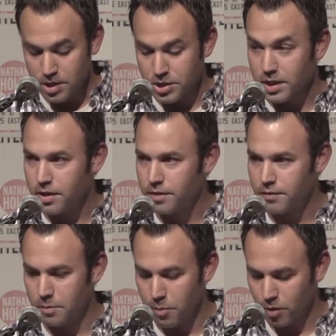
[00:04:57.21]
Gina
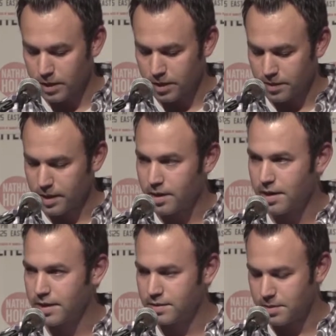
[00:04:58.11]
from Bowling Green,
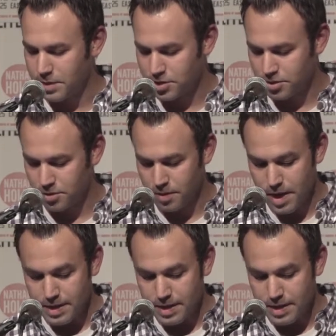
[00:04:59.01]
nice to meet you.